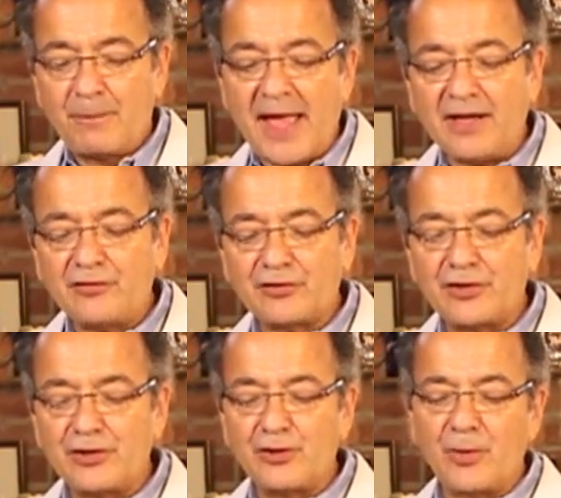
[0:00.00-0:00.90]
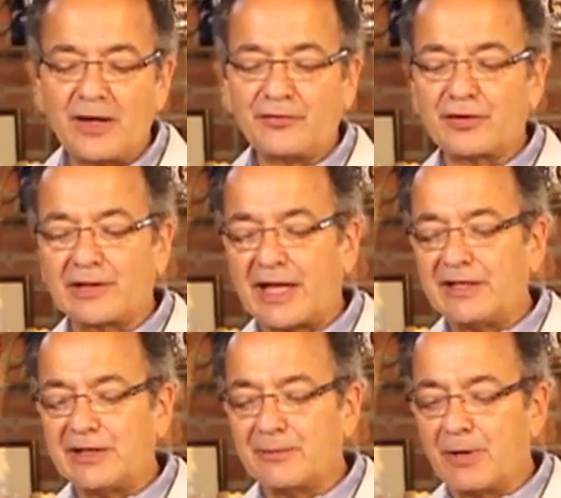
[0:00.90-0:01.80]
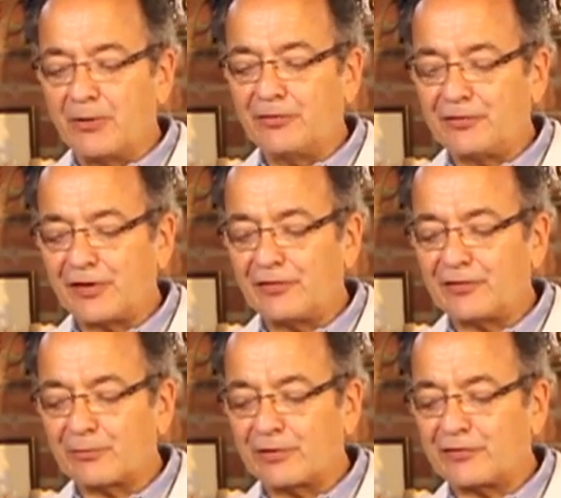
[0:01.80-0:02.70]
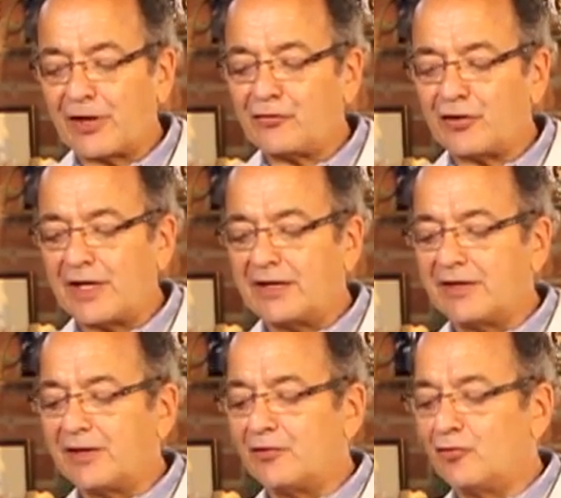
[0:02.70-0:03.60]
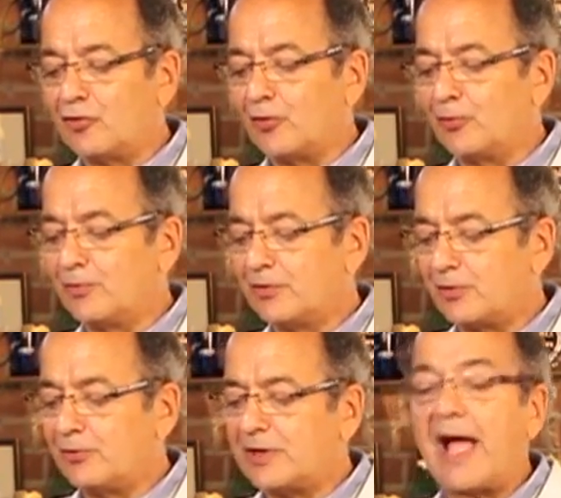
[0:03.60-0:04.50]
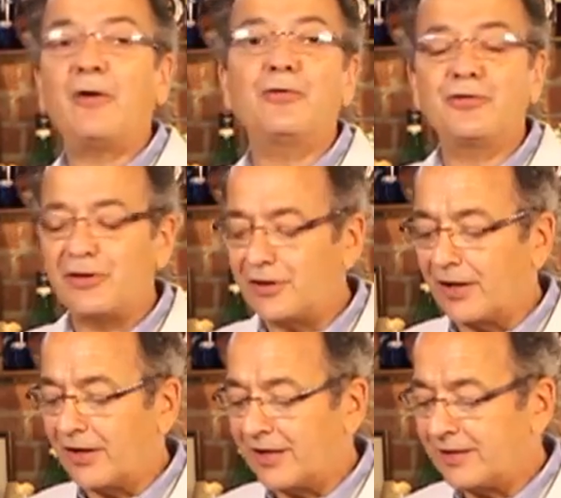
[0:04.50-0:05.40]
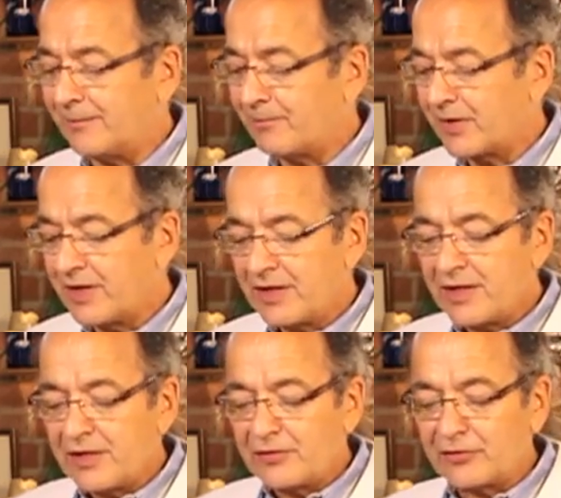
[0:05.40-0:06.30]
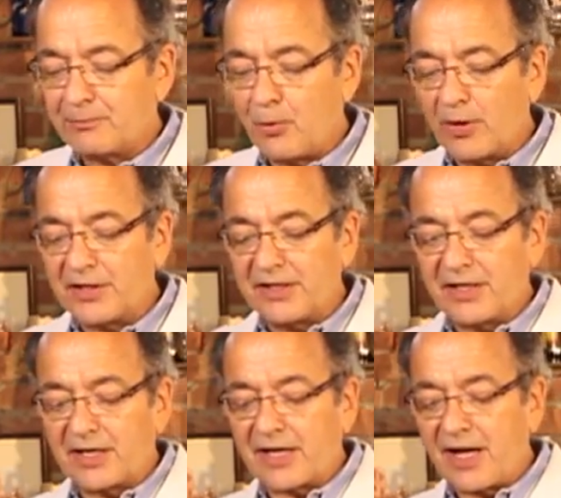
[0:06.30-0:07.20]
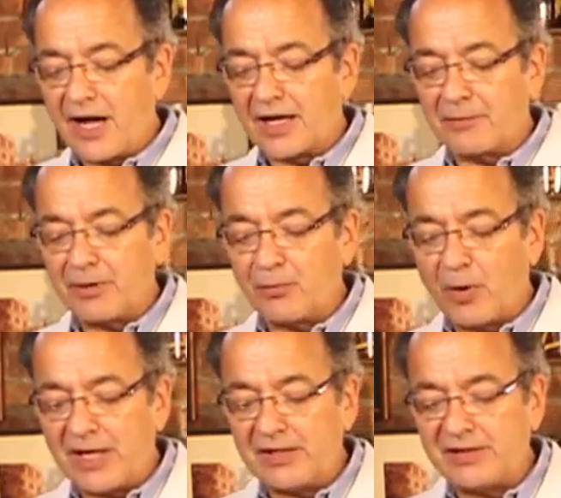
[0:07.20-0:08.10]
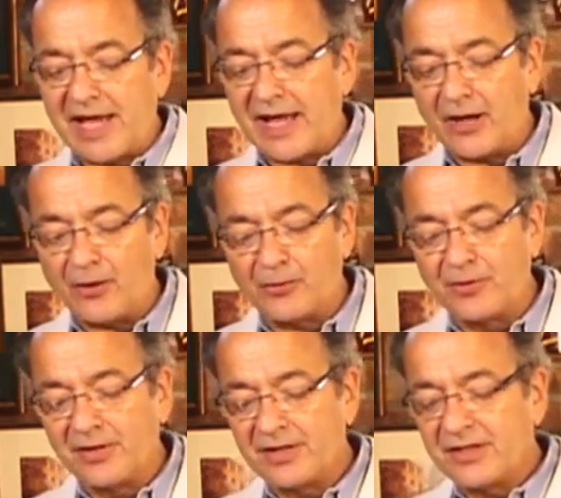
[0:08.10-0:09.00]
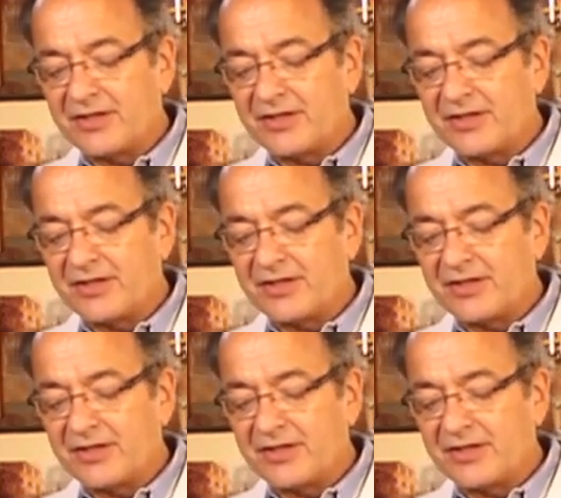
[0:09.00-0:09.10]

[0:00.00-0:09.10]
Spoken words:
Banks in the U.S. are lending the most since the recession ended in June 2009, supporting an economy weighed down